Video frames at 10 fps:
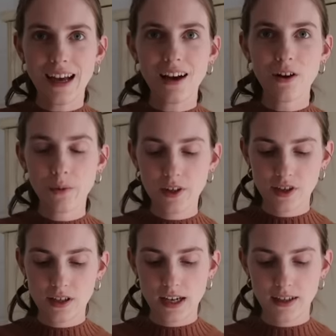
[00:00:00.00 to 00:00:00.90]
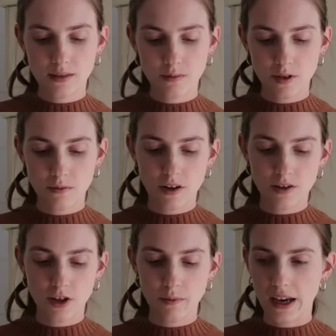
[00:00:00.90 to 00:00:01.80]
Now we just take some
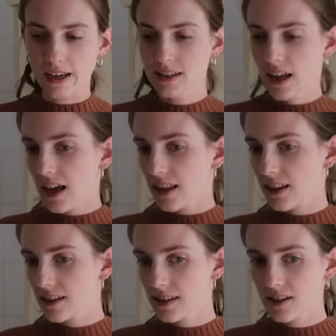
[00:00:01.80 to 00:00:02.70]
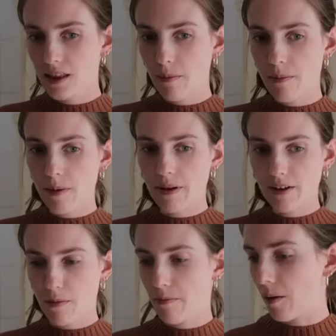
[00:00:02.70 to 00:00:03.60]
tomato paste. This is a bit
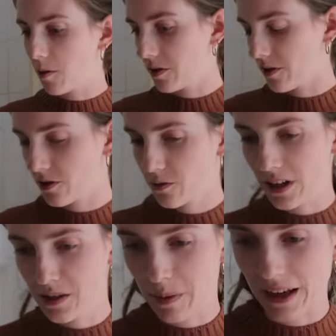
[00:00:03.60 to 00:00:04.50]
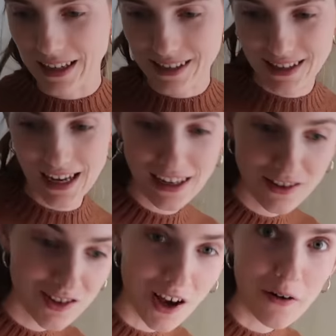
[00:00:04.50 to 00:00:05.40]
of a bummer with this recipe, is it takes
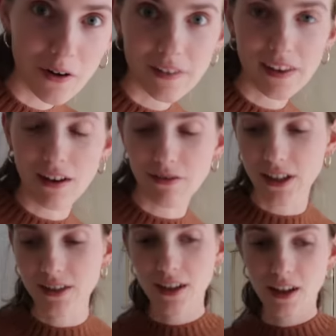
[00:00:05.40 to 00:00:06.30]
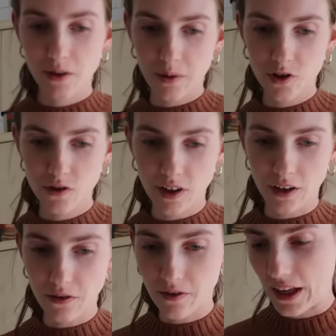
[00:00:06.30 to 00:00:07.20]
so long in the oven once you've done
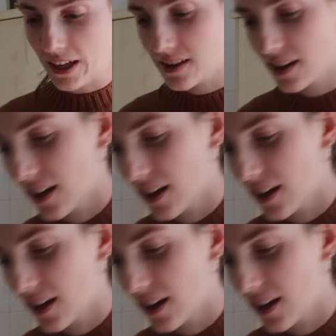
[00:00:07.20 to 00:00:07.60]
all of this.